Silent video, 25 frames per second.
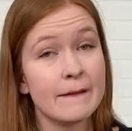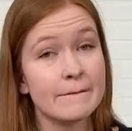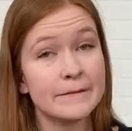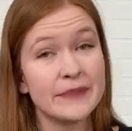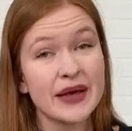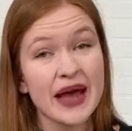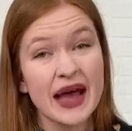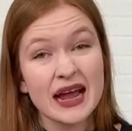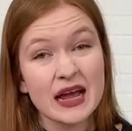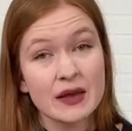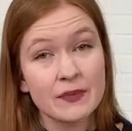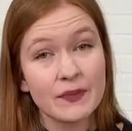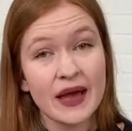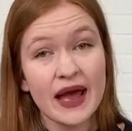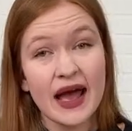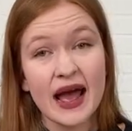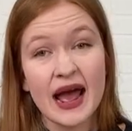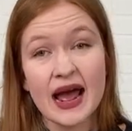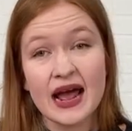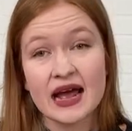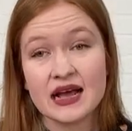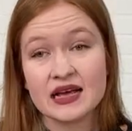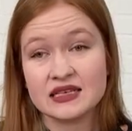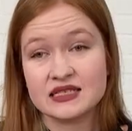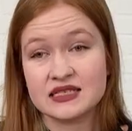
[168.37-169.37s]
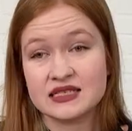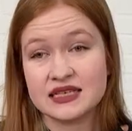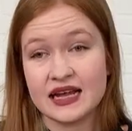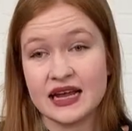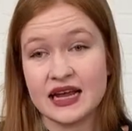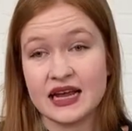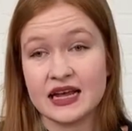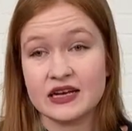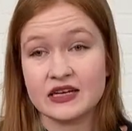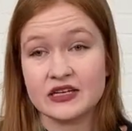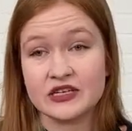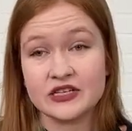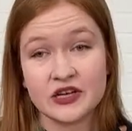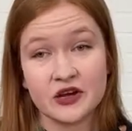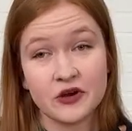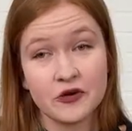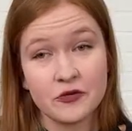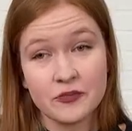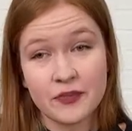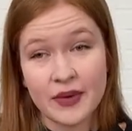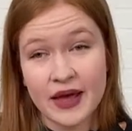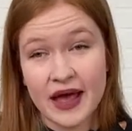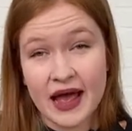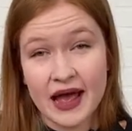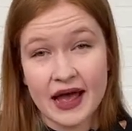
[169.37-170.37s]
backpacks and
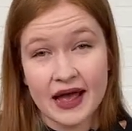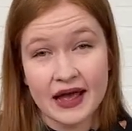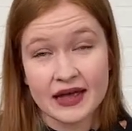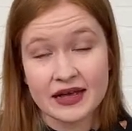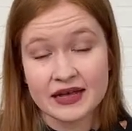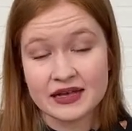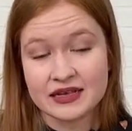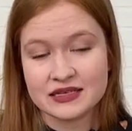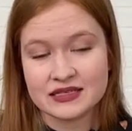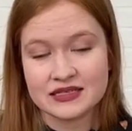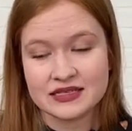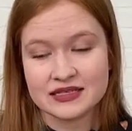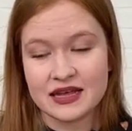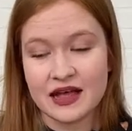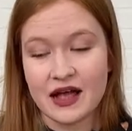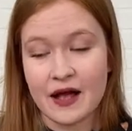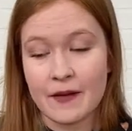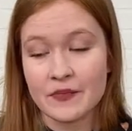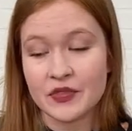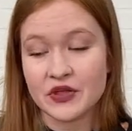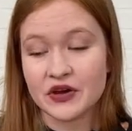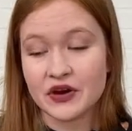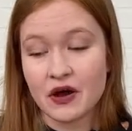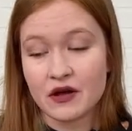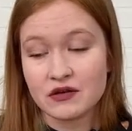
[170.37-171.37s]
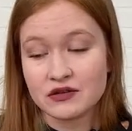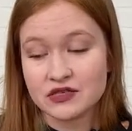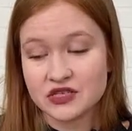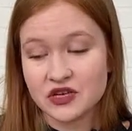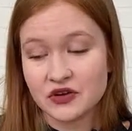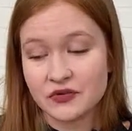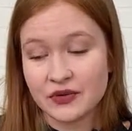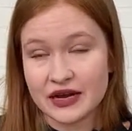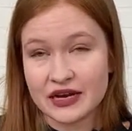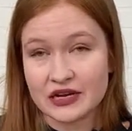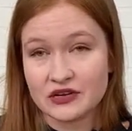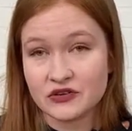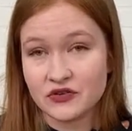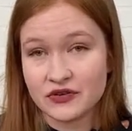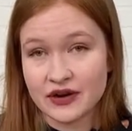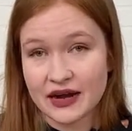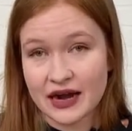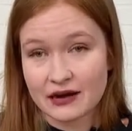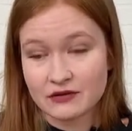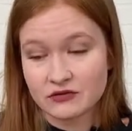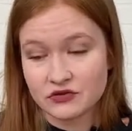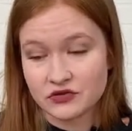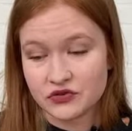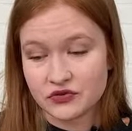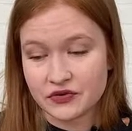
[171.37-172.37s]
tote bags. Um, they're also indoor
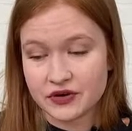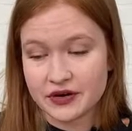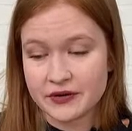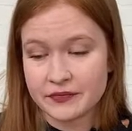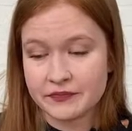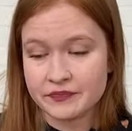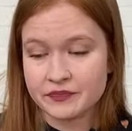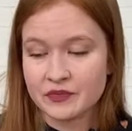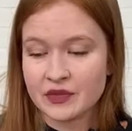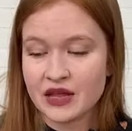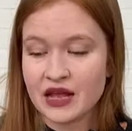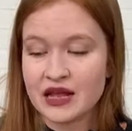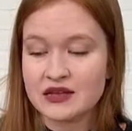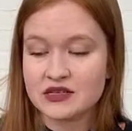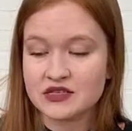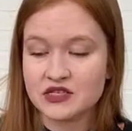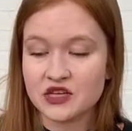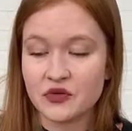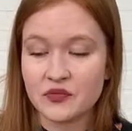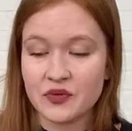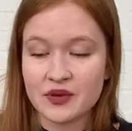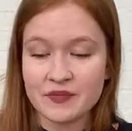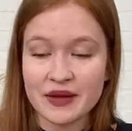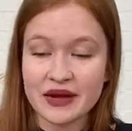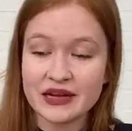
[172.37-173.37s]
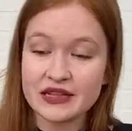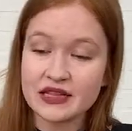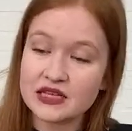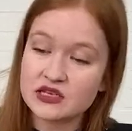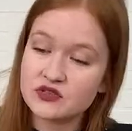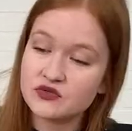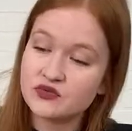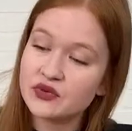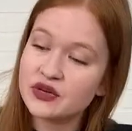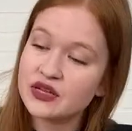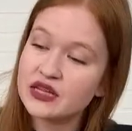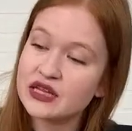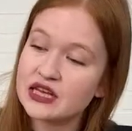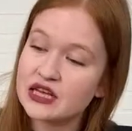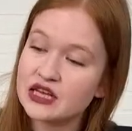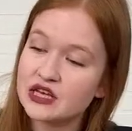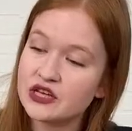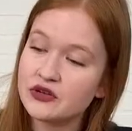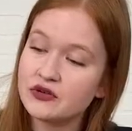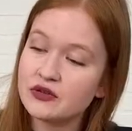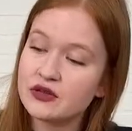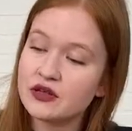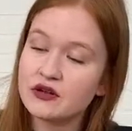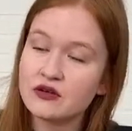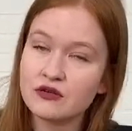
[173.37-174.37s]
outdoor. So we made these really
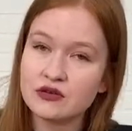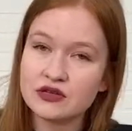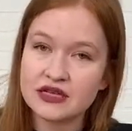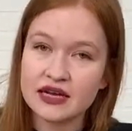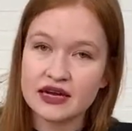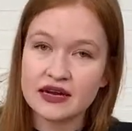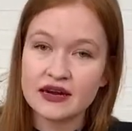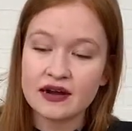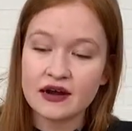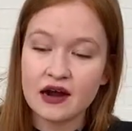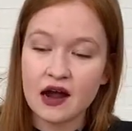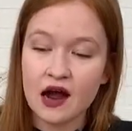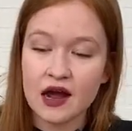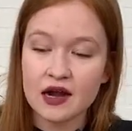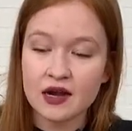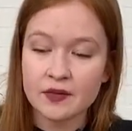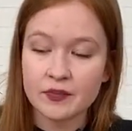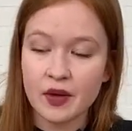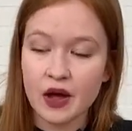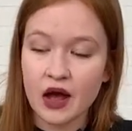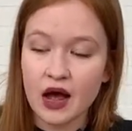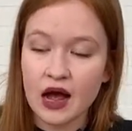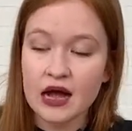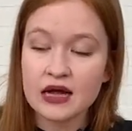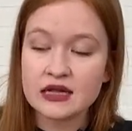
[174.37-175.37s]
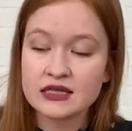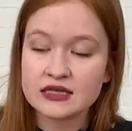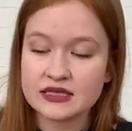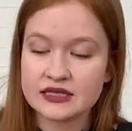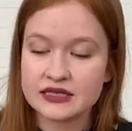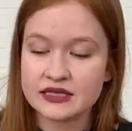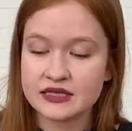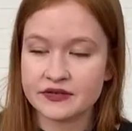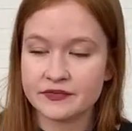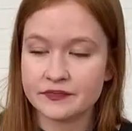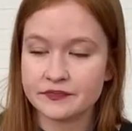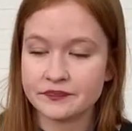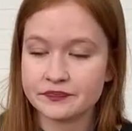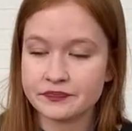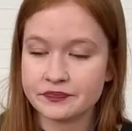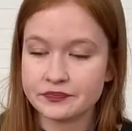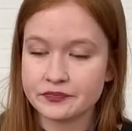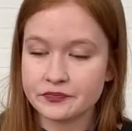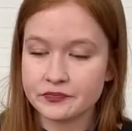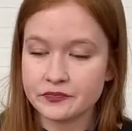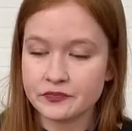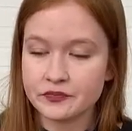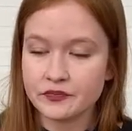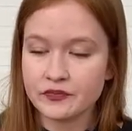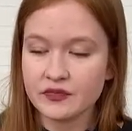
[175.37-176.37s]
cute little terracotta pots.
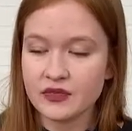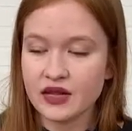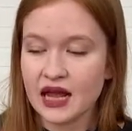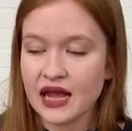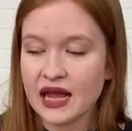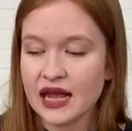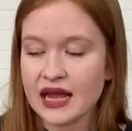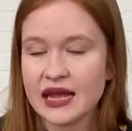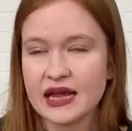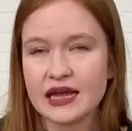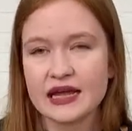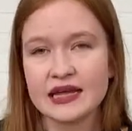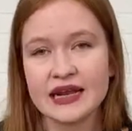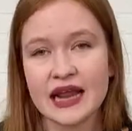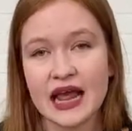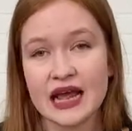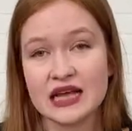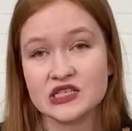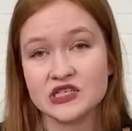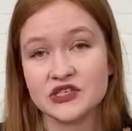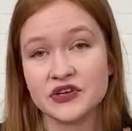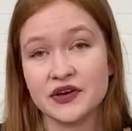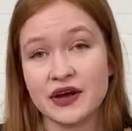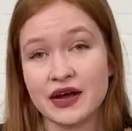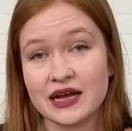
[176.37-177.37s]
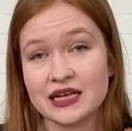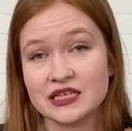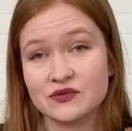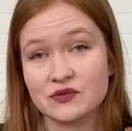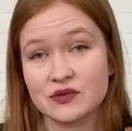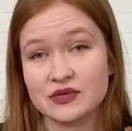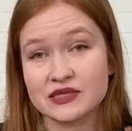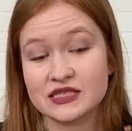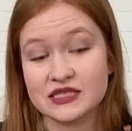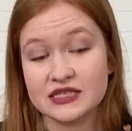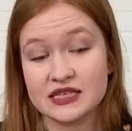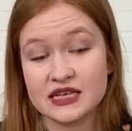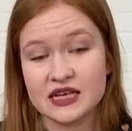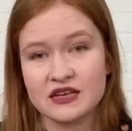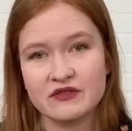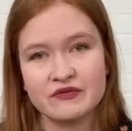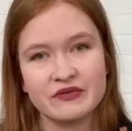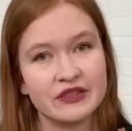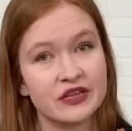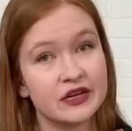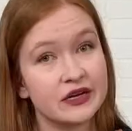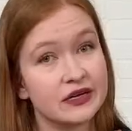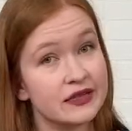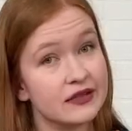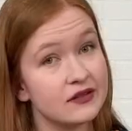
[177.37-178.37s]
And as you guys will see
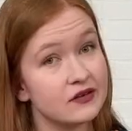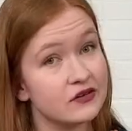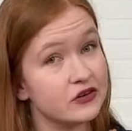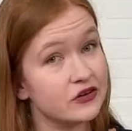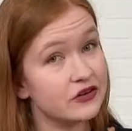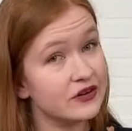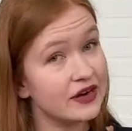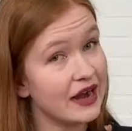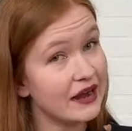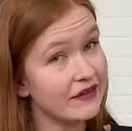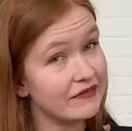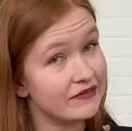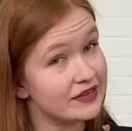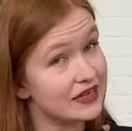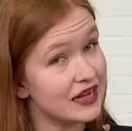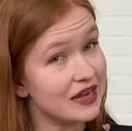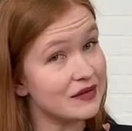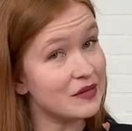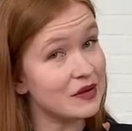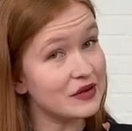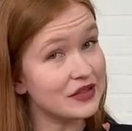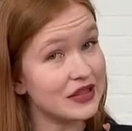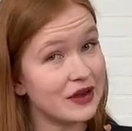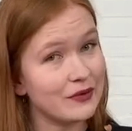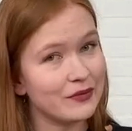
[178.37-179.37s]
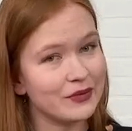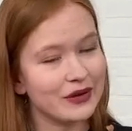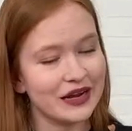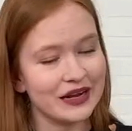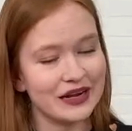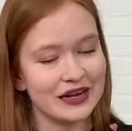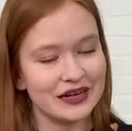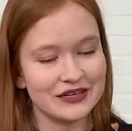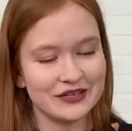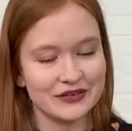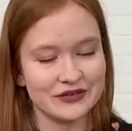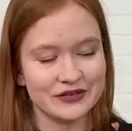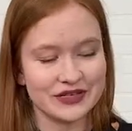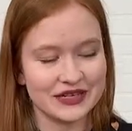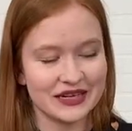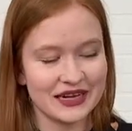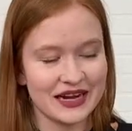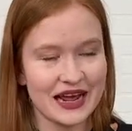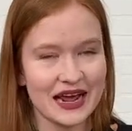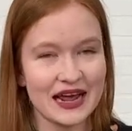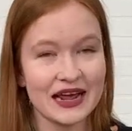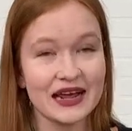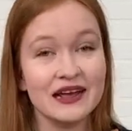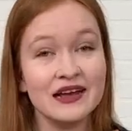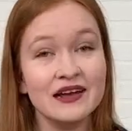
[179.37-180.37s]
with our little craft demo that we're gonna do
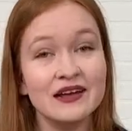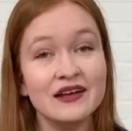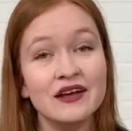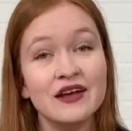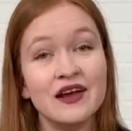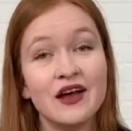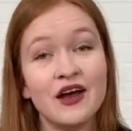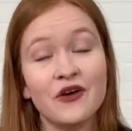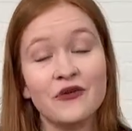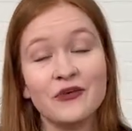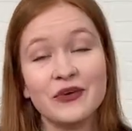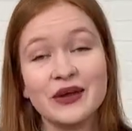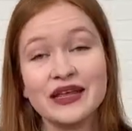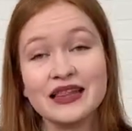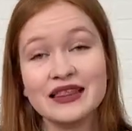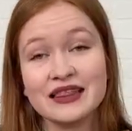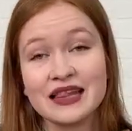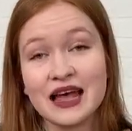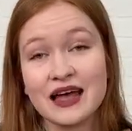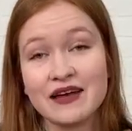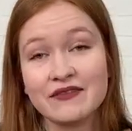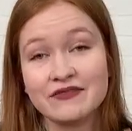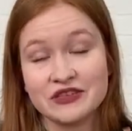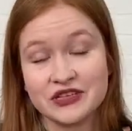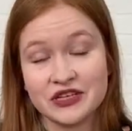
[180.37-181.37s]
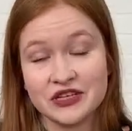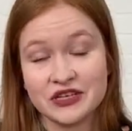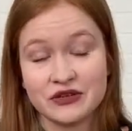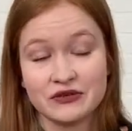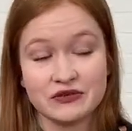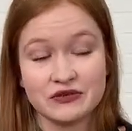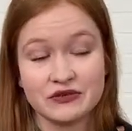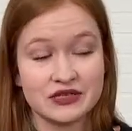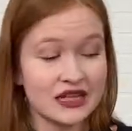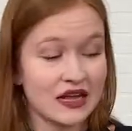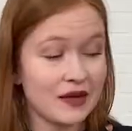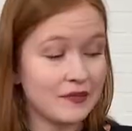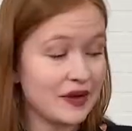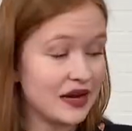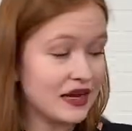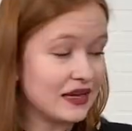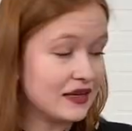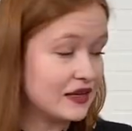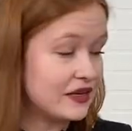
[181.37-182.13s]
today, we love to use them in